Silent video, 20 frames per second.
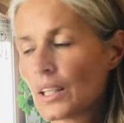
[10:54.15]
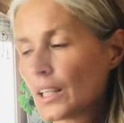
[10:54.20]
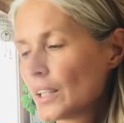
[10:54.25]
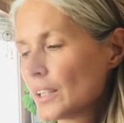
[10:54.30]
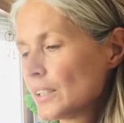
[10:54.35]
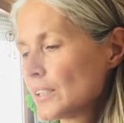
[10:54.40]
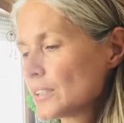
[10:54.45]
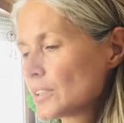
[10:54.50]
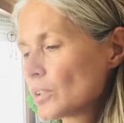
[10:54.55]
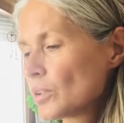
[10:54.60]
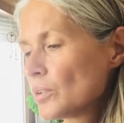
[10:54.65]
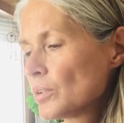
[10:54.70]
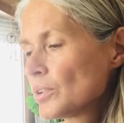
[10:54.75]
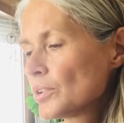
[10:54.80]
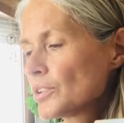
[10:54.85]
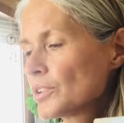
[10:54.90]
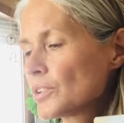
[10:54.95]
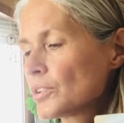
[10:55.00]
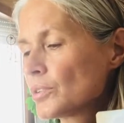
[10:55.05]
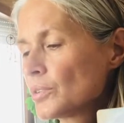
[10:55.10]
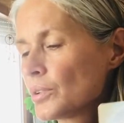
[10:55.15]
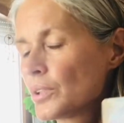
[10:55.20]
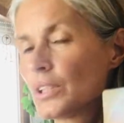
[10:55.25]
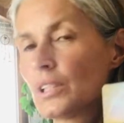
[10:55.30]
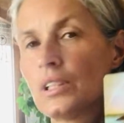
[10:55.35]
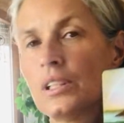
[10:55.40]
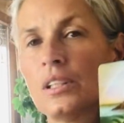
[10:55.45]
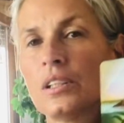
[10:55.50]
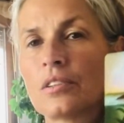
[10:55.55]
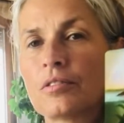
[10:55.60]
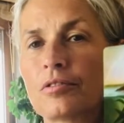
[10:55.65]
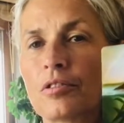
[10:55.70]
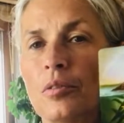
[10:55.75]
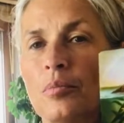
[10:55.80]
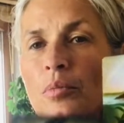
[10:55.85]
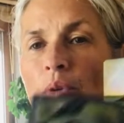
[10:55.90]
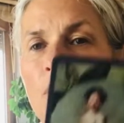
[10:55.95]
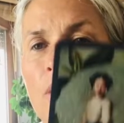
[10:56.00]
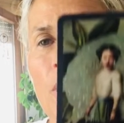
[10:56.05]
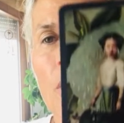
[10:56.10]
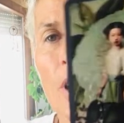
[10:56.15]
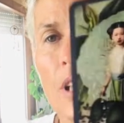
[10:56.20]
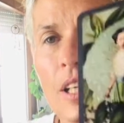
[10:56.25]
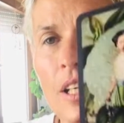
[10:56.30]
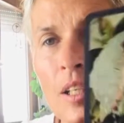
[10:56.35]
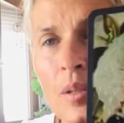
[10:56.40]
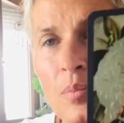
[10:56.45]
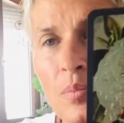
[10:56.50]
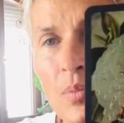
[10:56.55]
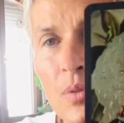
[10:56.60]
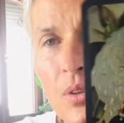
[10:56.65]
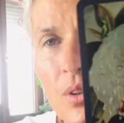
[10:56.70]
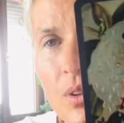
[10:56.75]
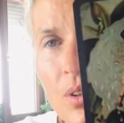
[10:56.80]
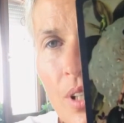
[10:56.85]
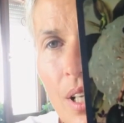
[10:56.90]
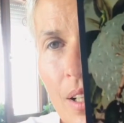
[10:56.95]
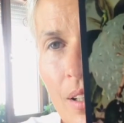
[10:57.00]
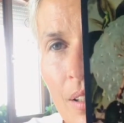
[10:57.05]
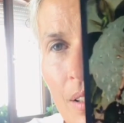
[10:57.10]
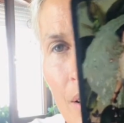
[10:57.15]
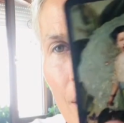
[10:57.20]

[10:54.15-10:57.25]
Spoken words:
and it's also here from her hips that